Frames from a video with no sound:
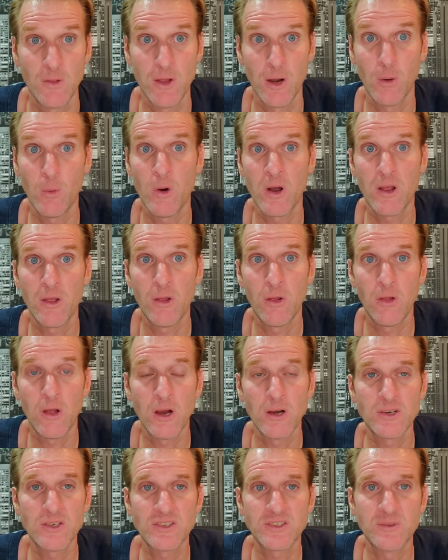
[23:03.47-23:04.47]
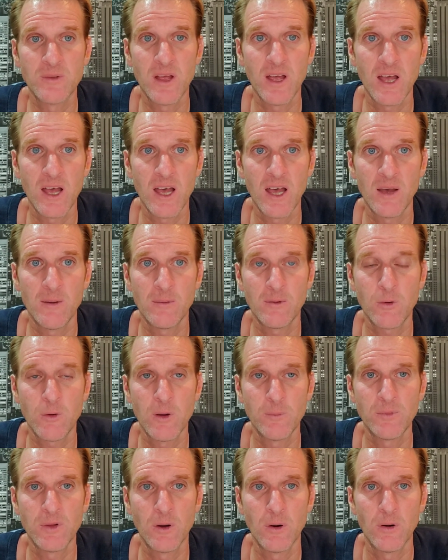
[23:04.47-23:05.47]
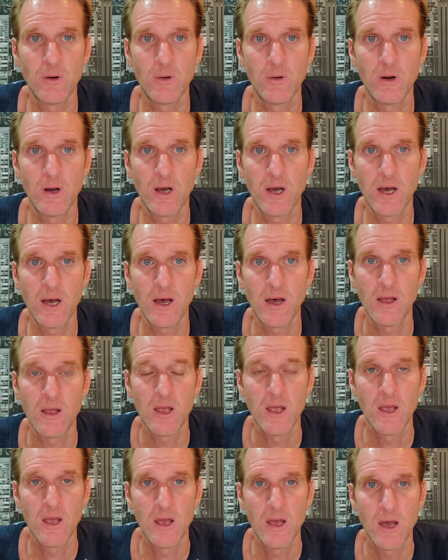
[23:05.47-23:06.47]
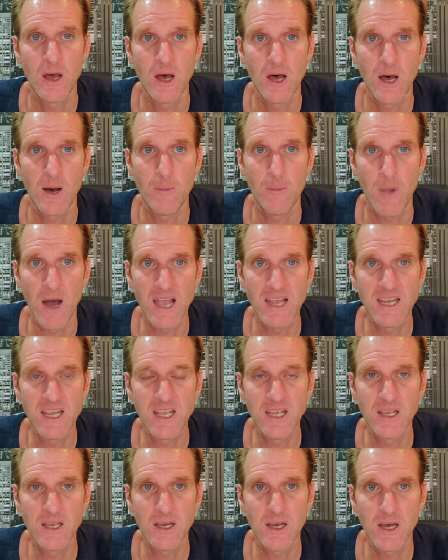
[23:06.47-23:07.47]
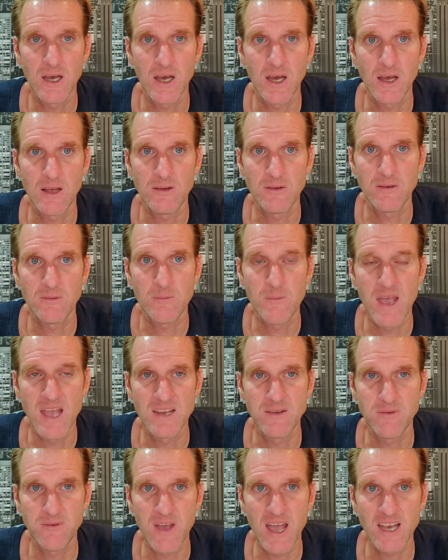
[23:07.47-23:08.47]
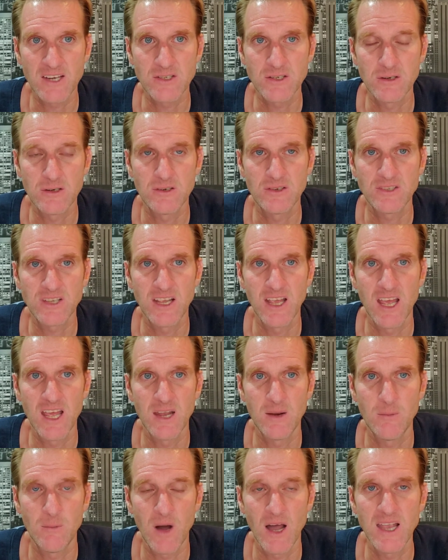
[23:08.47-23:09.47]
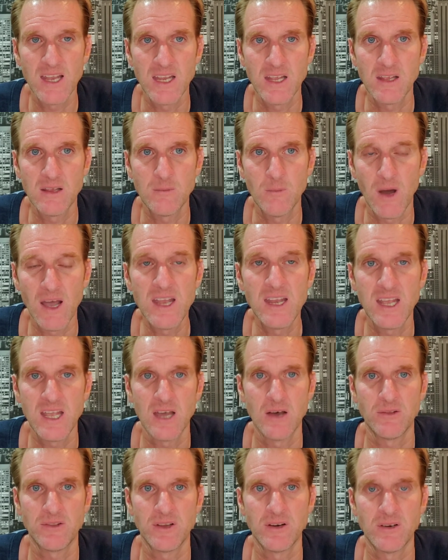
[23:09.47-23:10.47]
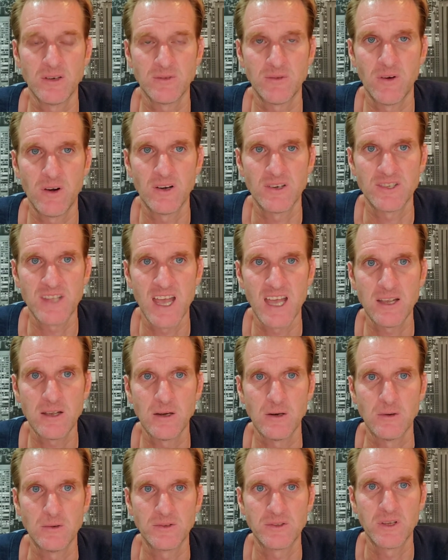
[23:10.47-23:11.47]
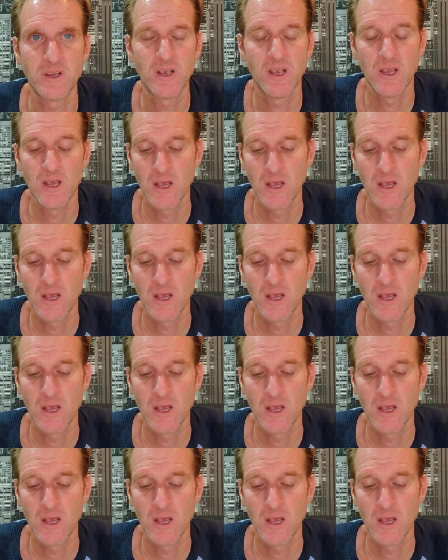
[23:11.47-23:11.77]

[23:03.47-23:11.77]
They're one of the largest crypto mining manufacturers and mining out there as far as that goes.